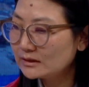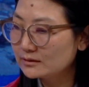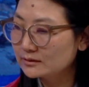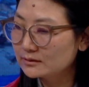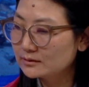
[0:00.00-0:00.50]

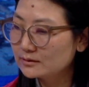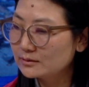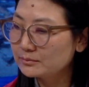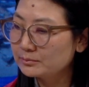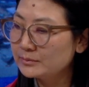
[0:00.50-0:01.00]

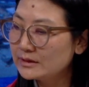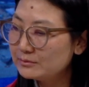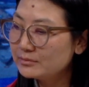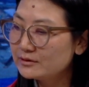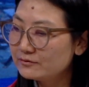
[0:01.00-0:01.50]
the
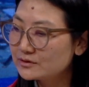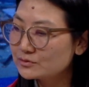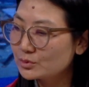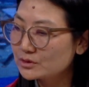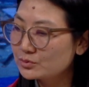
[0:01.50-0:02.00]
main benefit
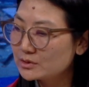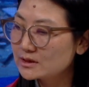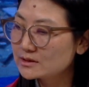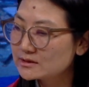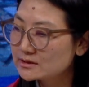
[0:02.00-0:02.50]
what we
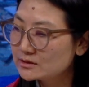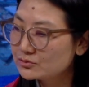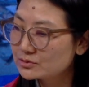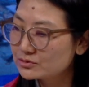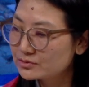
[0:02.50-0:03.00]
can see
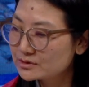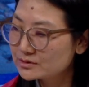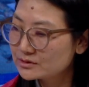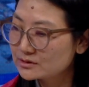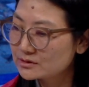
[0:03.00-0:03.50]
to the
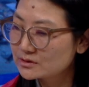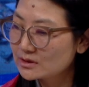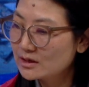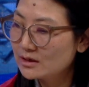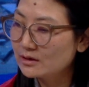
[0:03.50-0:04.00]
traders is
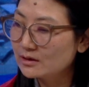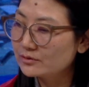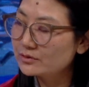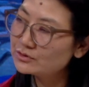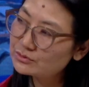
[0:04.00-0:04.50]

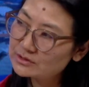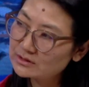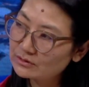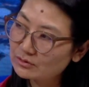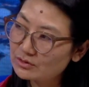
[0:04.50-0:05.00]

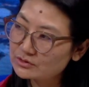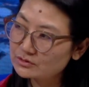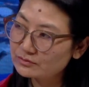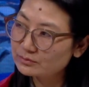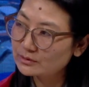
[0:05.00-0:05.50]
reducing the
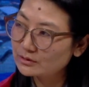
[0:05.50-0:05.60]
cost of